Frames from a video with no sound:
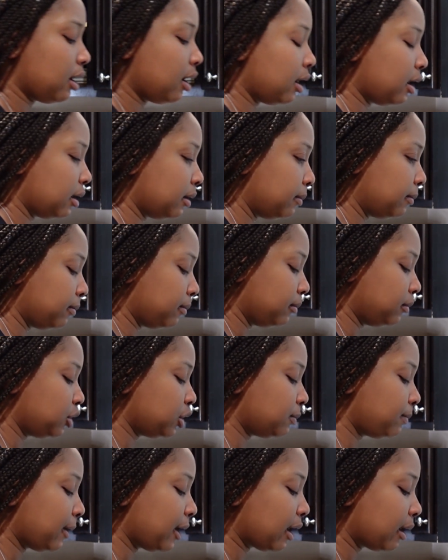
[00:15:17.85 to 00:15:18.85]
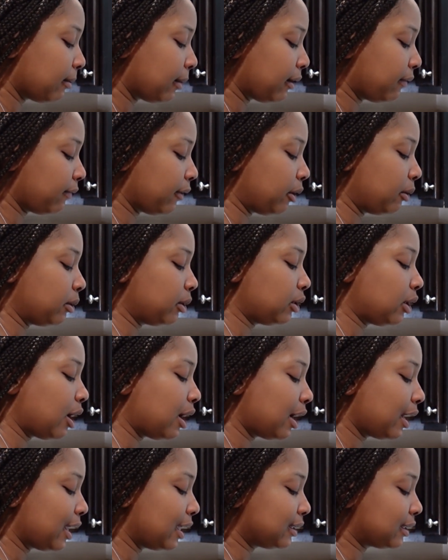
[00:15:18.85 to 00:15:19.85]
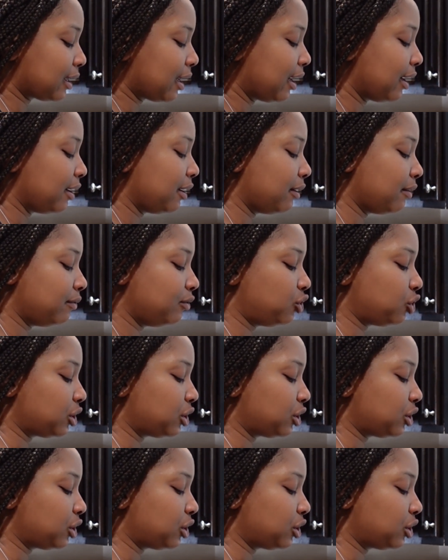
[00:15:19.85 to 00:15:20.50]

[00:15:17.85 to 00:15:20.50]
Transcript: um, just being on my phone a lot has kind of